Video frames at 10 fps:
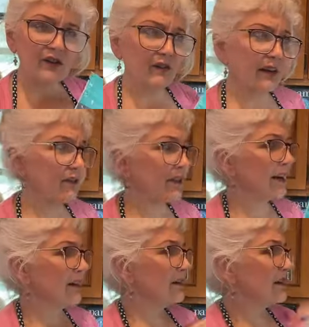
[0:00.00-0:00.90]
You don't have to
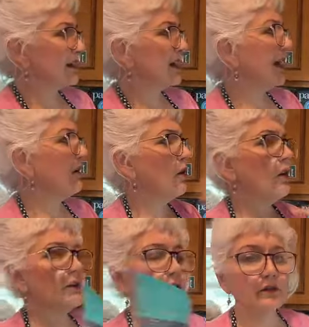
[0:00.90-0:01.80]
like dig out
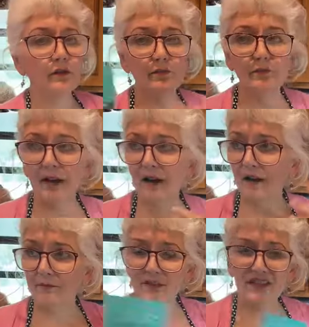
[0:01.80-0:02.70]
all your
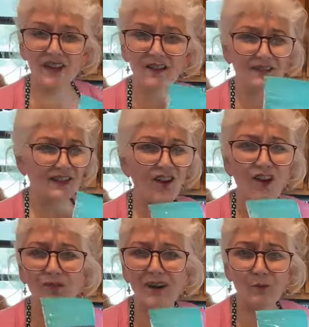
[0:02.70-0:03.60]
um, stuff. It's
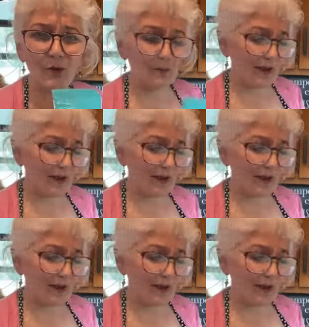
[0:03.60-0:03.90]
all right in one